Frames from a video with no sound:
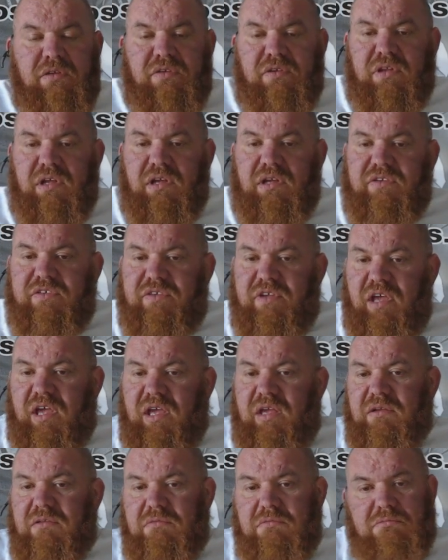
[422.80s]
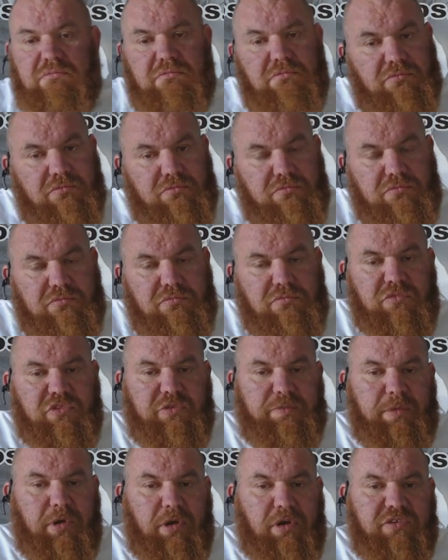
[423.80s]
So like I said,
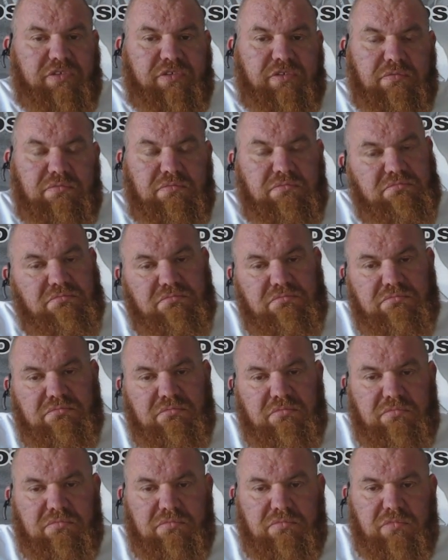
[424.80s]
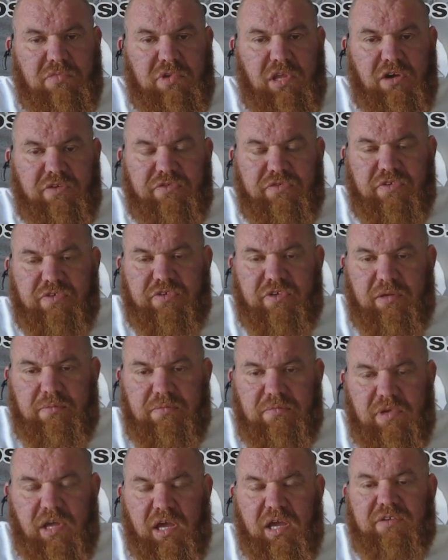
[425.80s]
spots, health regime,
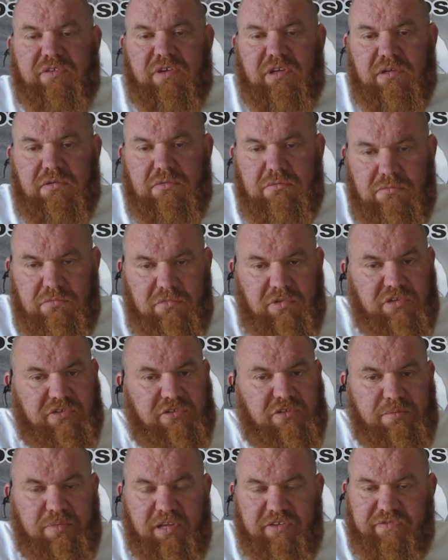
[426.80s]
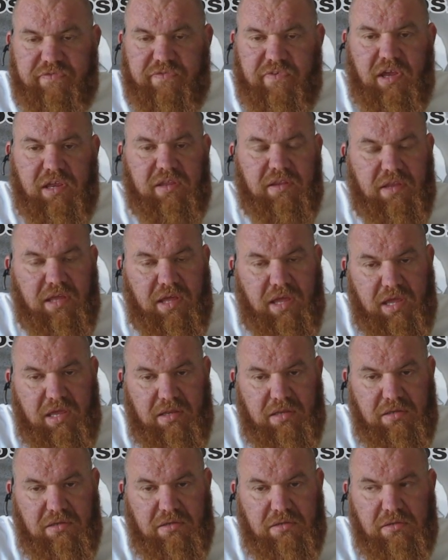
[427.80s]
hygiene. That's your best fight
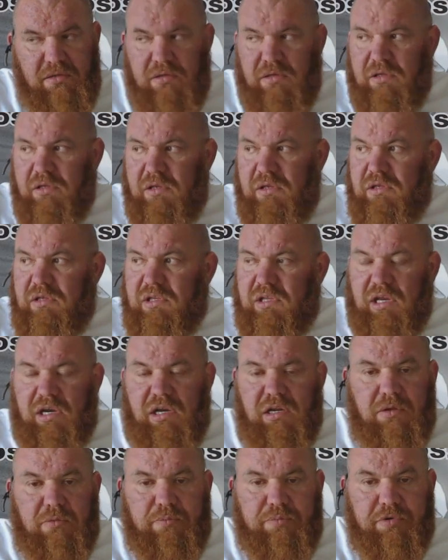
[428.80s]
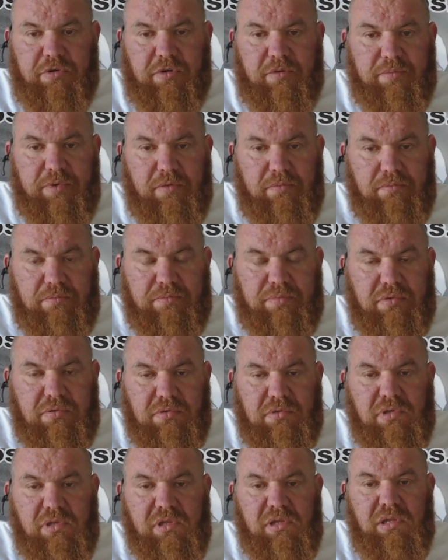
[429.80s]
there. You get a lump or a bump
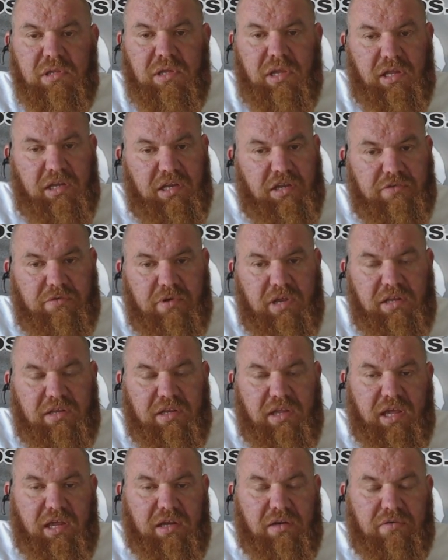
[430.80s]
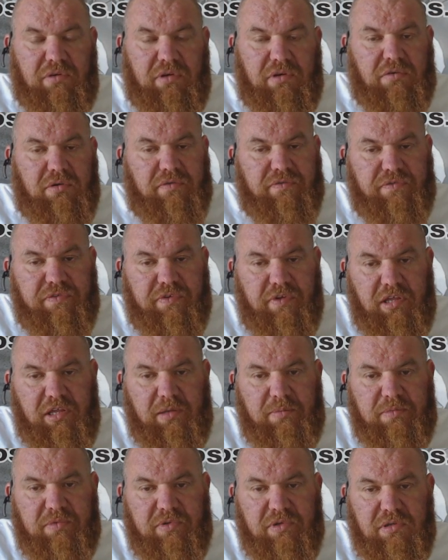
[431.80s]
and it's red, angry or
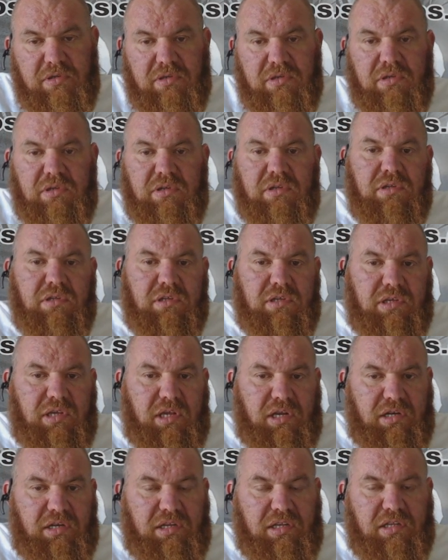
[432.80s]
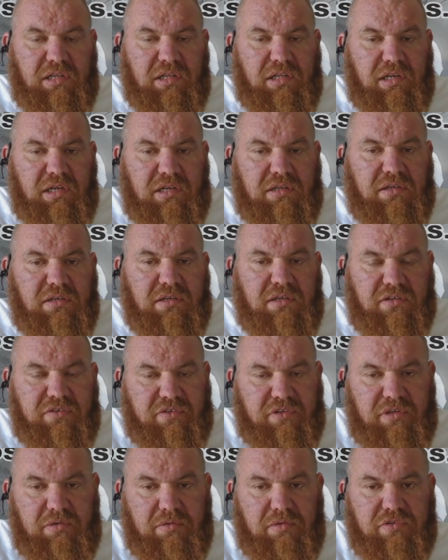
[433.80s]
inflamed. Get a needle in it and
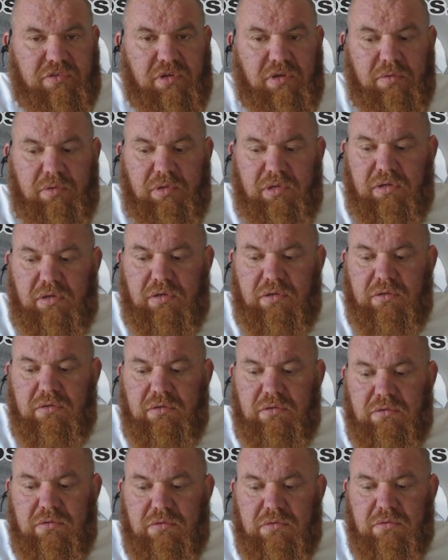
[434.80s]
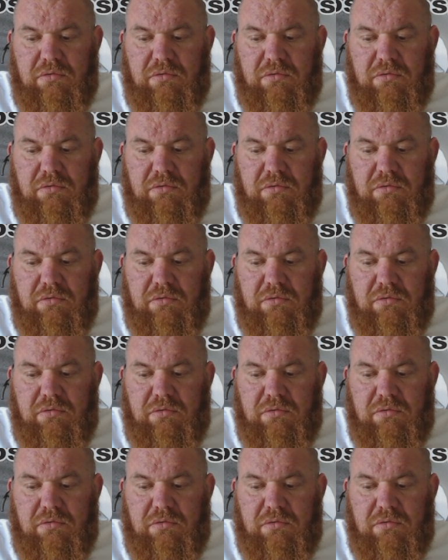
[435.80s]
see what's going on.